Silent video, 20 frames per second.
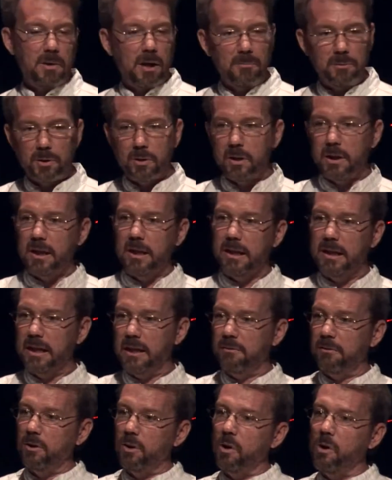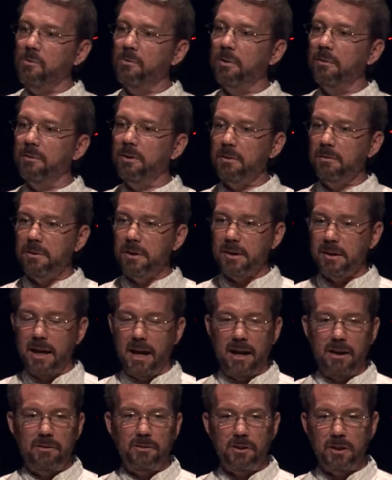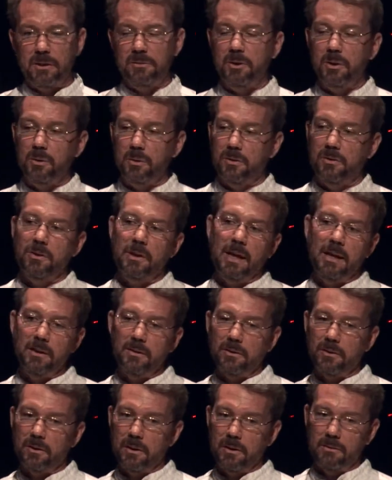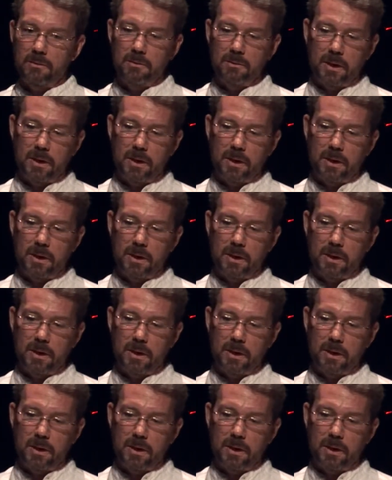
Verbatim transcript: I'm just going to give an overview of the class to give you a sense of,